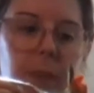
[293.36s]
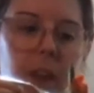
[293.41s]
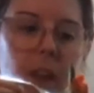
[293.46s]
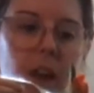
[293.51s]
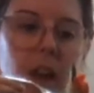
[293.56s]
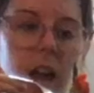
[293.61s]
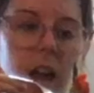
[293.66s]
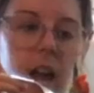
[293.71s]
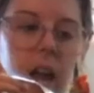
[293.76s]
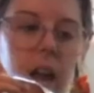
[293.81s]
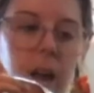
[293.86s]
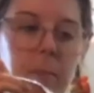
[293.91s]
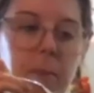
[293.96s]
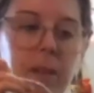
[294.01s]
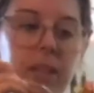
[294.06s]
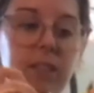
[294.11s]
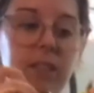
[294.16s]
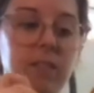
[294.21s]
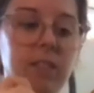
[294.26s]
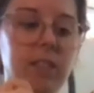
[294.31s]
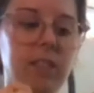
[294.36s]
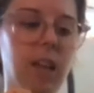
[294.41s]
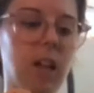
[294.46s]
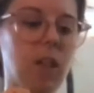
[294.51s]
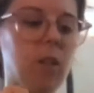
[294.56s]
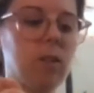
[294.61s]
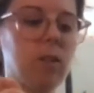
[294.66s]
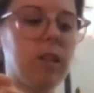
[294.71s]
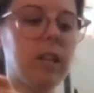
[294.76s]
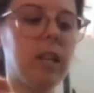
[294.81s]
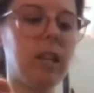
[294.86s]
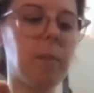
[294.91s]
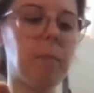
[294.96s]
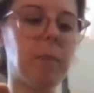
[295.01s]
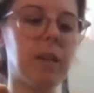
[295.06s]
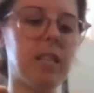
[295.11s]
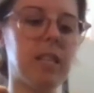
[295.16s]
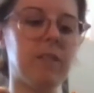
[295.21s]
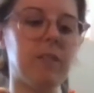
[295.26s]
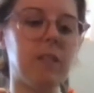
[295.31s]
a piece of celery, a
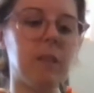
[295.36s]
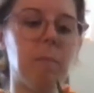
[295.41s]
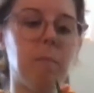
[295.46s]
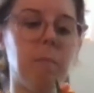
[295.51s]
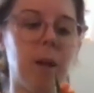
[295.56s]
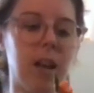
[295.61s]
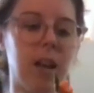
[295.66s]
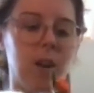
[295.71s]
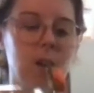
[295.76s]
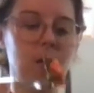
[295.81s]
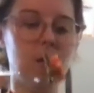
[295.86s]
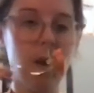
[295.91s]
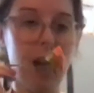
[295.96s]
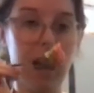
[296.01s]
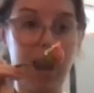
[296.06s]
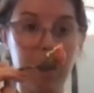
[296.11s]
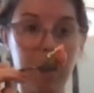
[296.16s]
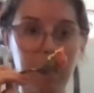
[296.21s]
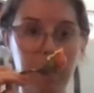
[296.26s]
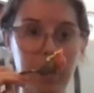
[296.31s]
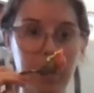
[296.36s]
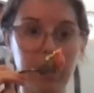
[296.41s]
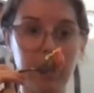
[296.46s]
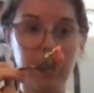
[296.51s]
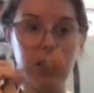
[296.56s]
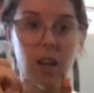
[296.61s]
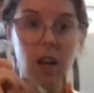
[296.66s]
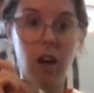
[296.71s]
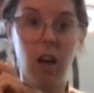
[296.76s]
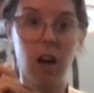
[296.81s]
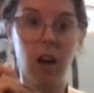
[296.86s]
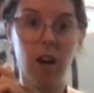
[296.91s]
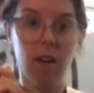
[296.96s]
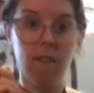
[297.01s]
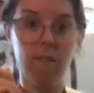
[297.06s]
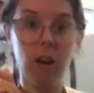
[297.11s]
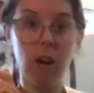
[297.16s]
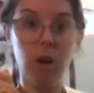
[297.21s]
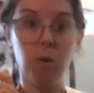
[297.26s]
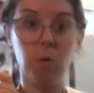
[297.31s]
piece of tomato, and a piece
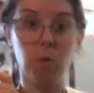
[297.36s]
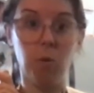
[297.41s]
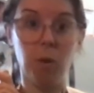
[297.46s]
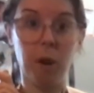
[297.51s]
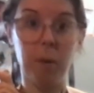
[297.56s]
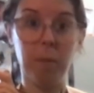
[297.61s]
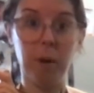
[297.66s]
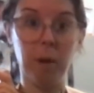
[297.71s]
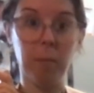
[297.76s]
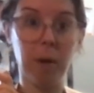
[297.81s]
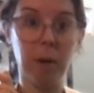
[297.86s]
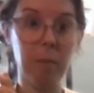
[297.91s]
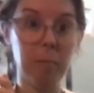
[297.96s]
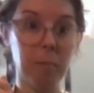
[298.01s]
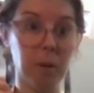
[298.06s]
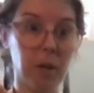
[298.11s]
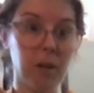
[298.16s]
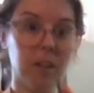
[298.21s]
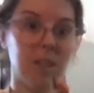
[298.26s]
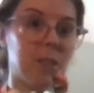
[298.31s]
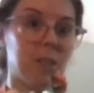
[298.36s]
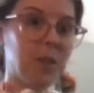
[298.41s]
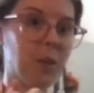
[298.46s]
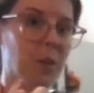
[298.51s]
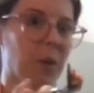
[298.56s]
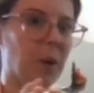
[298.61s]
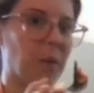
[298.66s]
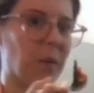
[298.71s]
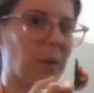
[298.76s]
of red bell pepper. So here we